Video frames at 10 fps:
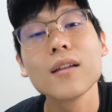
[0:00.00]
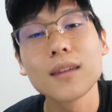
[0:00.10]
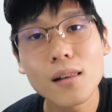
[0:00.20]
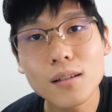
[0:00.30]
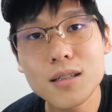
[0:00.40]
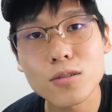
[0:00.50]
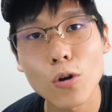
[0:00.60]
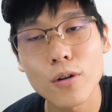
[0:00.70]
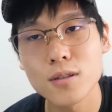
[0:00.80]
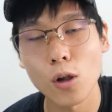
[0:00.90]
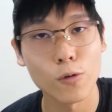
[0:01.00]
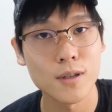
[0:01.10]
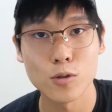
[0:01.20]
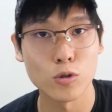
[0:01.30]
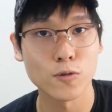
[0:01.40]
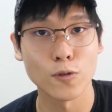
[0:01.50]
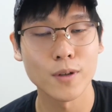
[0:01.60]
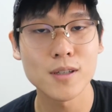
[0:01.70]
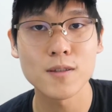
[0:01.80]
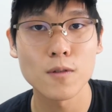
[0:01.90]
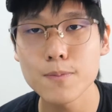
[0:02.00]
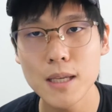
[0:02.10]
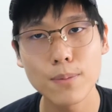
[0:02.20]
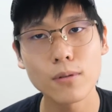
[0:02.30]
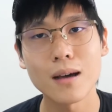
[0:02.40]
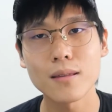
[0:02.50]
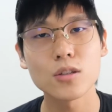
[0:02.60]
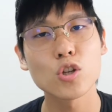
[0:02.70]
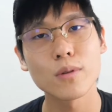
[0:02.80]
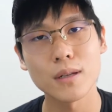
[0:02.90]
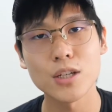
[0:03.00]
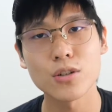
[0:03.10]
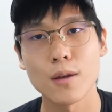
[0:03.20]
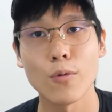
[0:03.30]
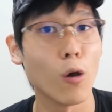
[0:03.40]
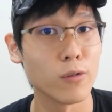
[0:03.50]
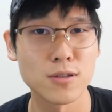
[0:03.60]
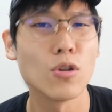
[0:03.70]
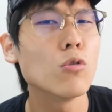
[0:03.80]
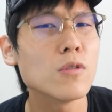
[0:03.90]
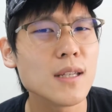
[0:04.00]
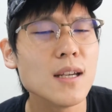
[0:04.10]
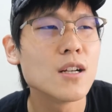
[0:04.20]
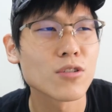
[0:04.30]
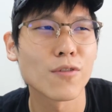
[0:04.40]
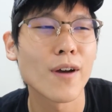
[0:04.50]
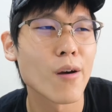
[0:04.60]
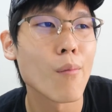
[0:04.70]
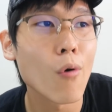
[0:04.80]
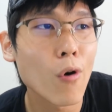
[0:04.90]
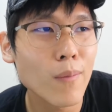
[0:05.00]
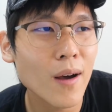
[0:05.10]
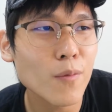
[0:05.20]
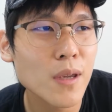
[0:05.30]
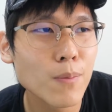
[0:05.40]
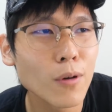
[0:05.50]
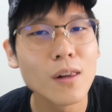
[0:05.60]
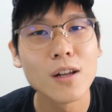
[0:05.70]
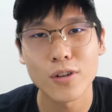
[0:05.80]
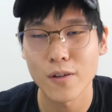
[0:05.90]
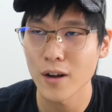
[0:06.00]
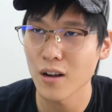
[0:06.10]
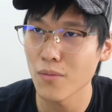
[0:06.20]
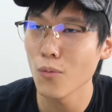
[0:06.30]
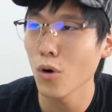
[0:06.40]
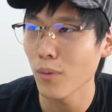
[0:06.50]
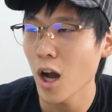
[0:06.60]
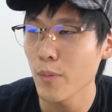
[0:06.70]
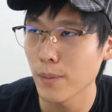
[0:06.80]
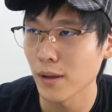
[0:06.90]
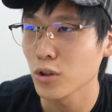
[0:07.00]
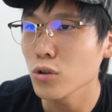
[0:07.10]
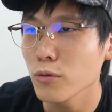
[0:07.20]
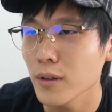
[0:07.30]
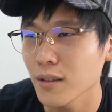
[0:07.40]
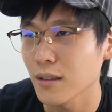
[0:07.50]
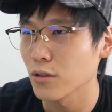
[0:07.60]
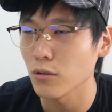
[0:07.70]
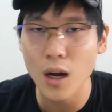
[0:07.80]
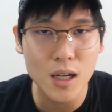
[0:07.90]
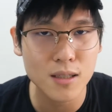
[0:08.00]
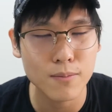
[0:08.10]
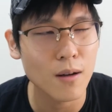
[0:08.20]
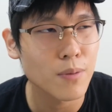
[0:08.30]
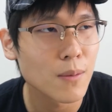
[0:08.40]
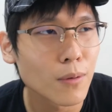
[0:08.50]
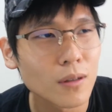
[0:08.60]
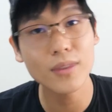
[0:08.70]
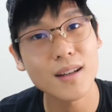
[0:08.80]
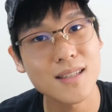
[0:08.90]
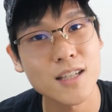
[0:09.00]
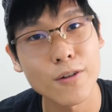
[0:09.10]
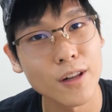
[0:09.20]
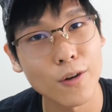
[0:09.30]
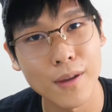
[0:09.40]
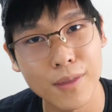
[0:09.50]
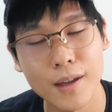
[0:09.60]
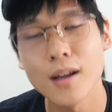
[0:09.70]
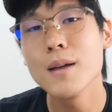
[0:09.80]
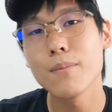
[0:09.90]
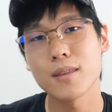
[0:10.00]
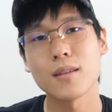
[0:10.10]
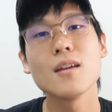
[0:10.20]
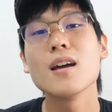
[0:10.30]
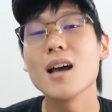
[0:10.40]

Telling a story is always useful, because as people, I think it's human nature that we're always nosy, trying to find out more about other people, trying to find out more about how people are doing, and, you know, gossip about people. Not necessarily a great thing, but then,